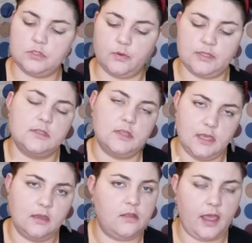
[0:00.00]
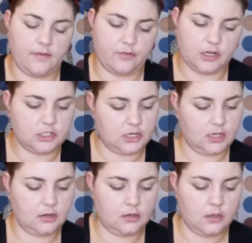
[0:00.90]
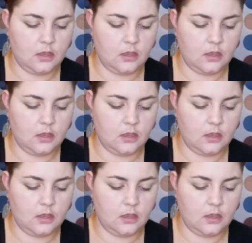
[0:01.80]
so it's the ivory shade.